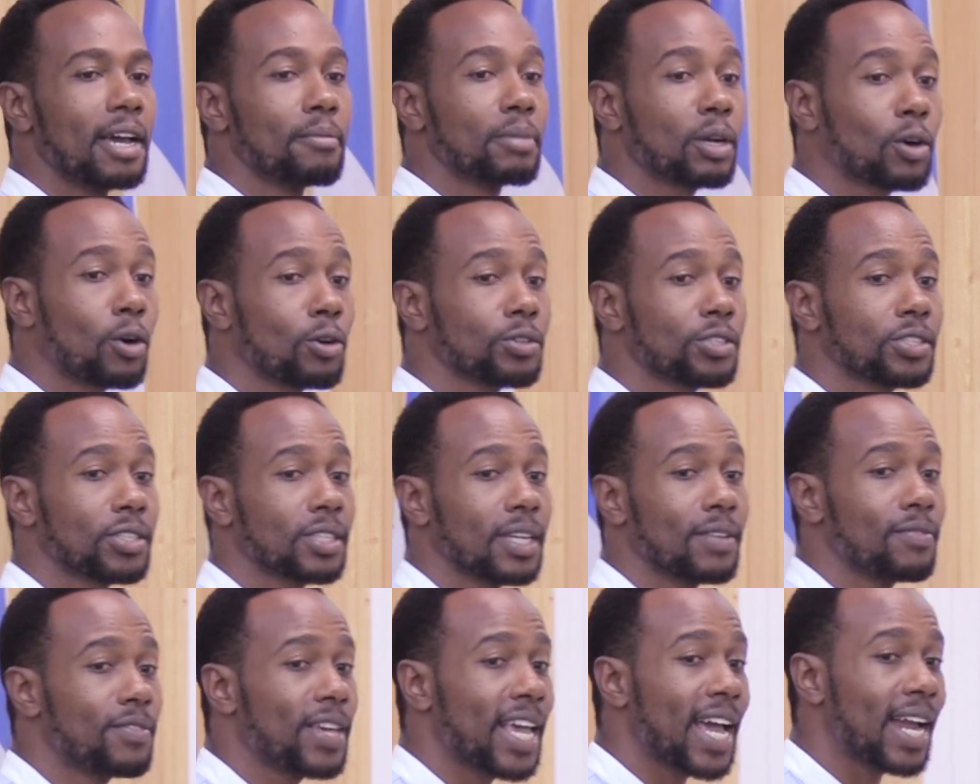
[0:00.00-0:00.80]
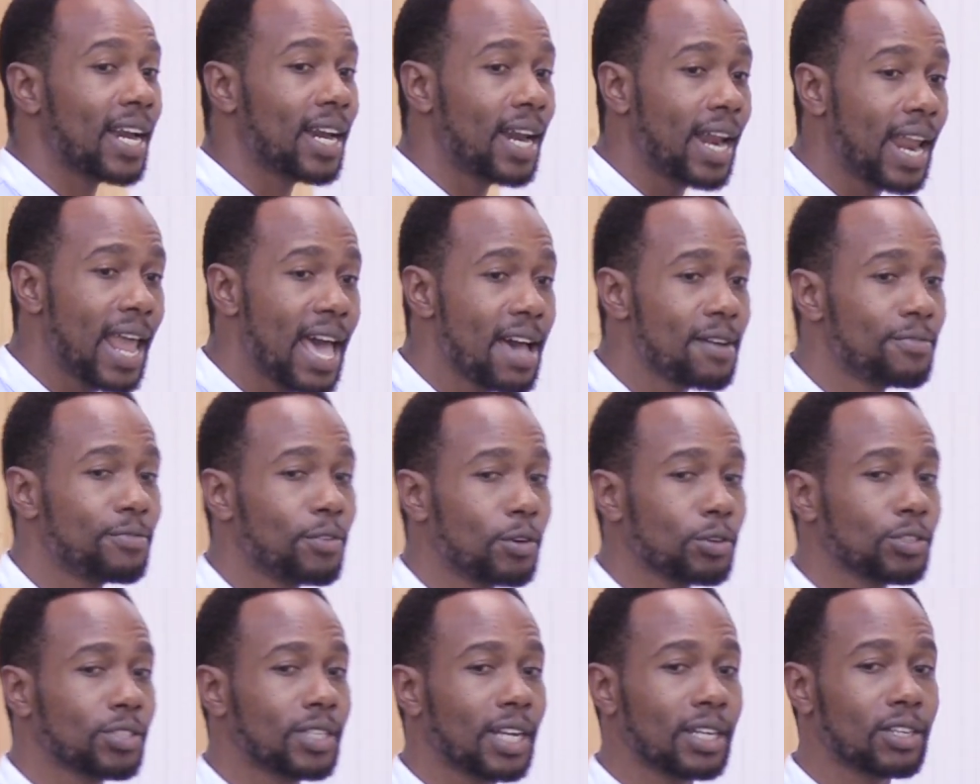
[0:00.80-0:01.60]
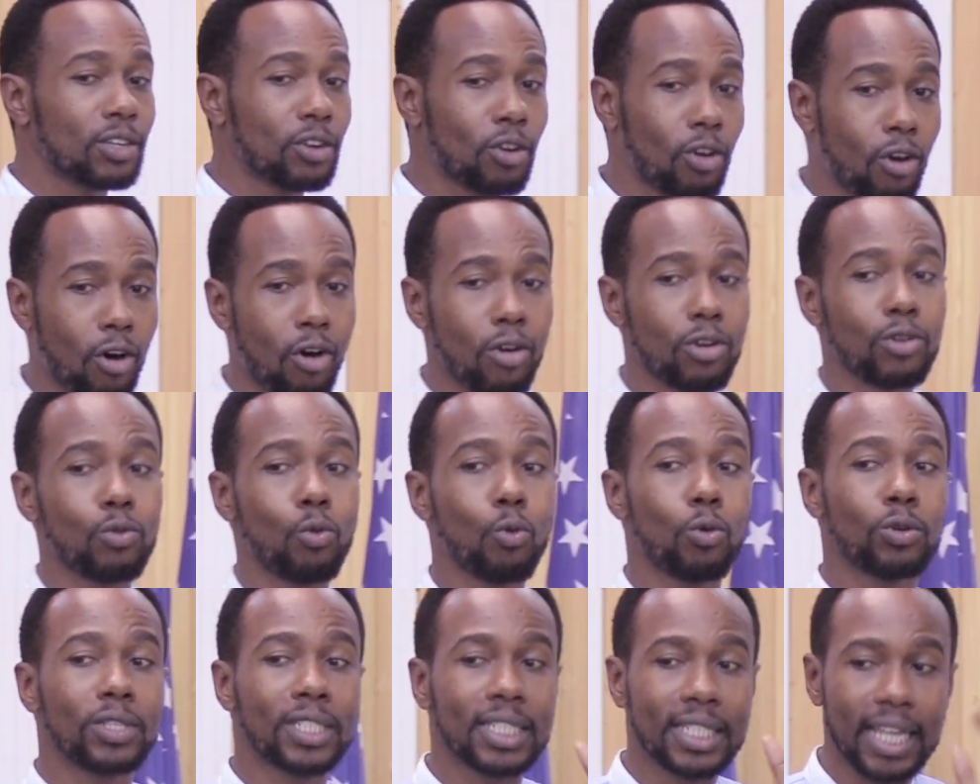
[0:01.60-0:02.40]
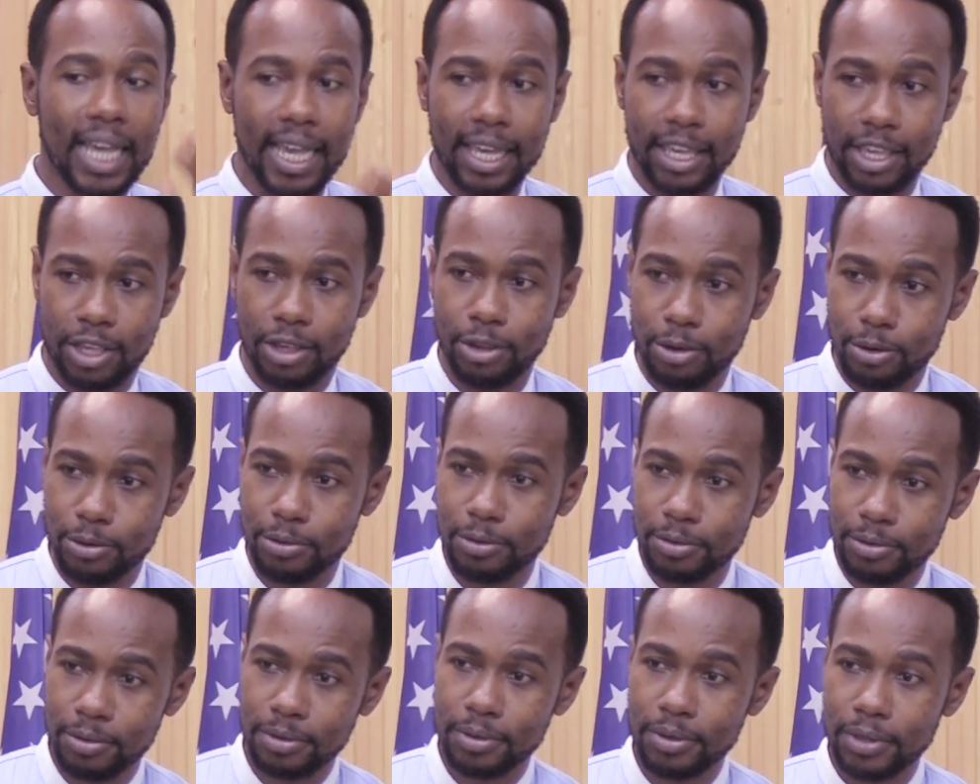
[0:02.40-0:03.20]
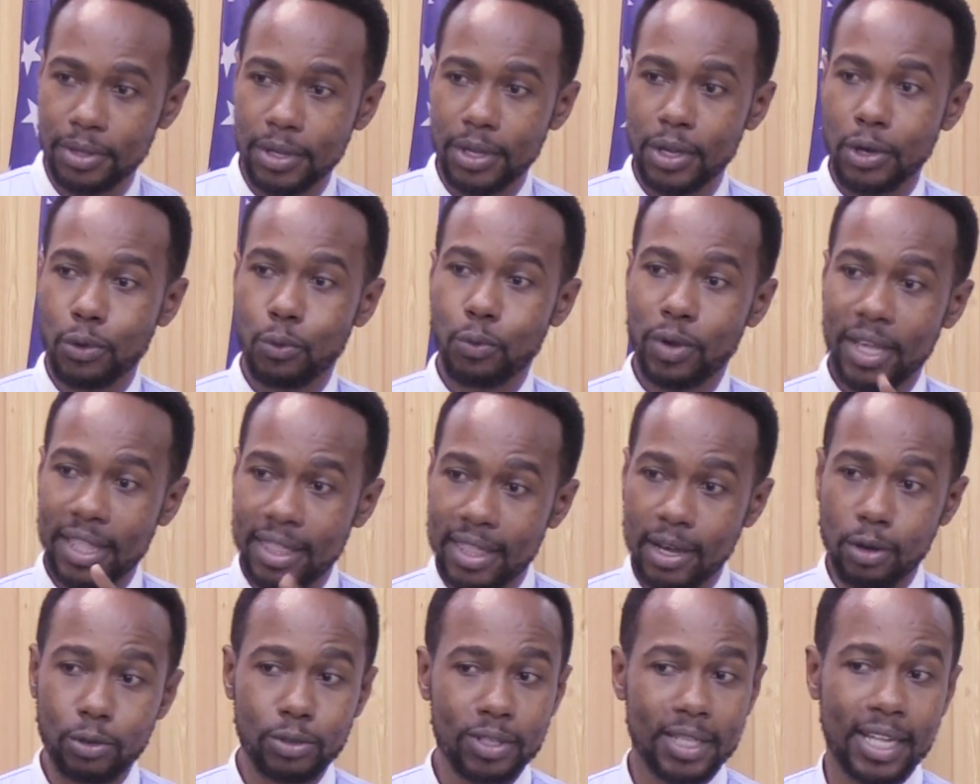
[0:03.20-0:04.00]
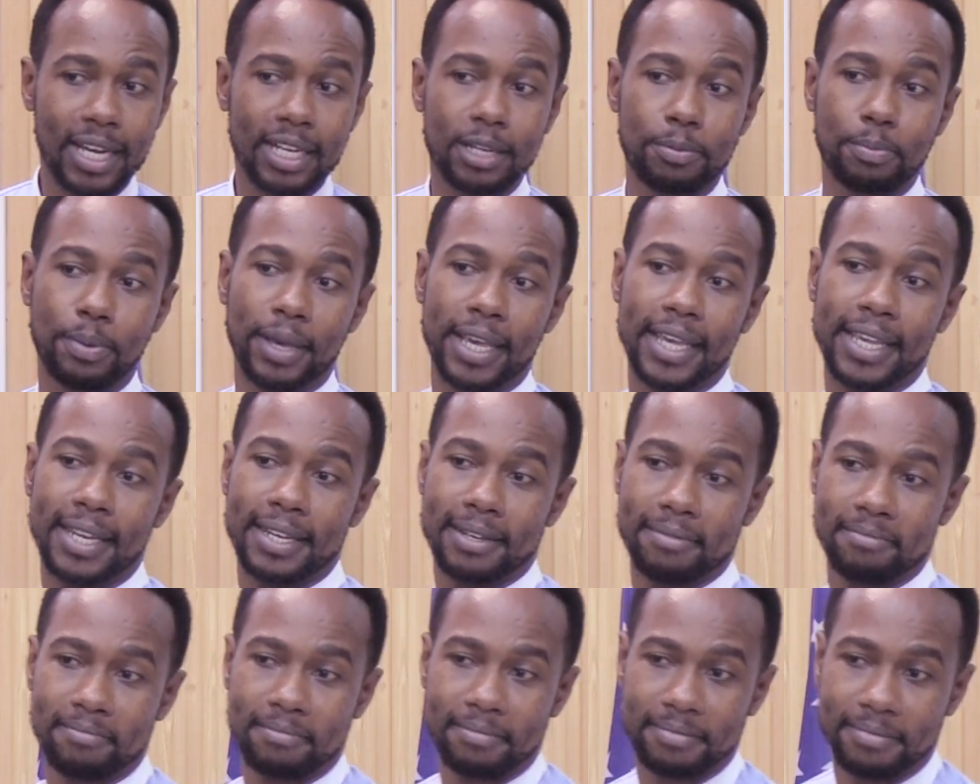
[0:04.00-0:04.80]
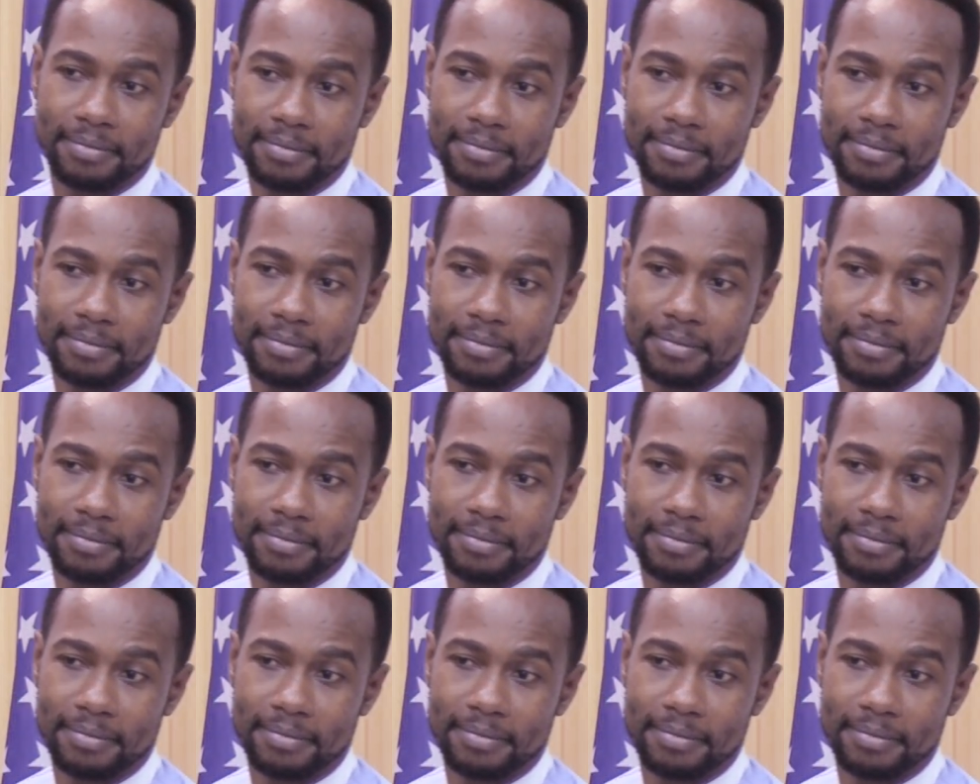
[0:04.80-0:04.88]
Because there are levels that God will take you without that pain.